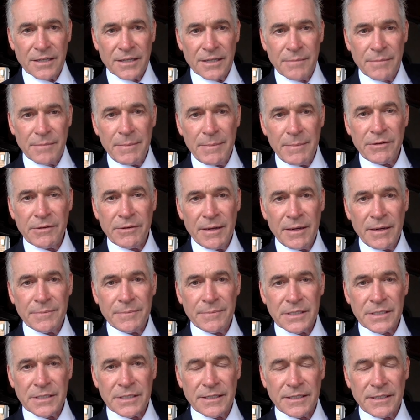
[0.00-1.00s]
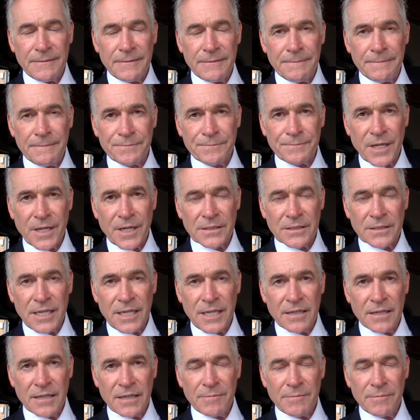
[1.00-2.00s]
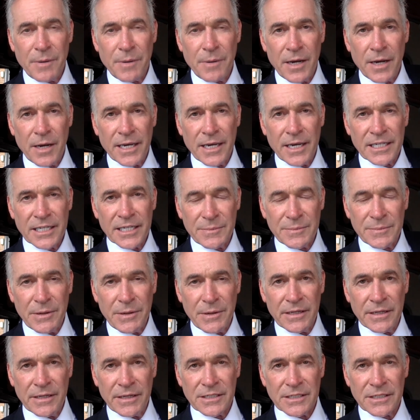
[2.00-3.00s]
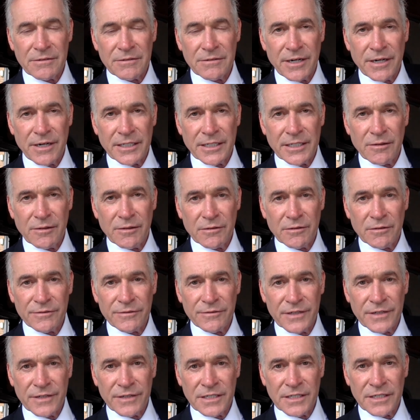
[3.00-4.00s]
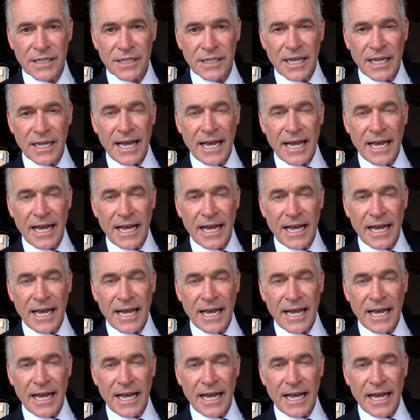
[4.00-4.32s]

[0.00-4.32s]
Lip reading: The mammograms are done by experienced radiographers,